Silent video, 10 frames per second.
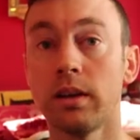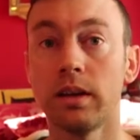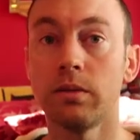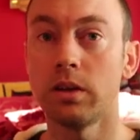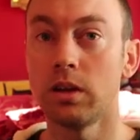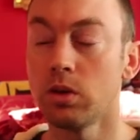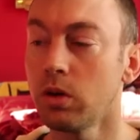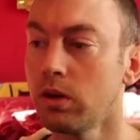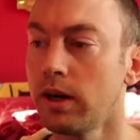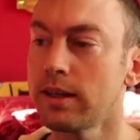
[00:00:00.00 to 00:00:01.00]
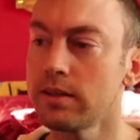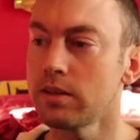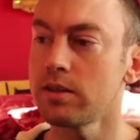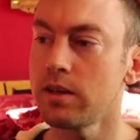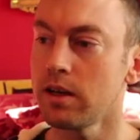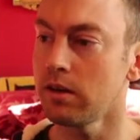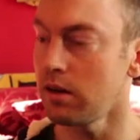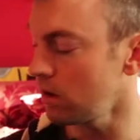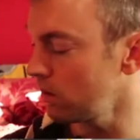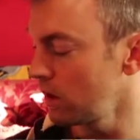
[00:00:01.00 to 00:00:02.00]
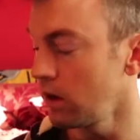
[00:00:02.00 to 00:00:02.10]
to leave the yaw as it's set now.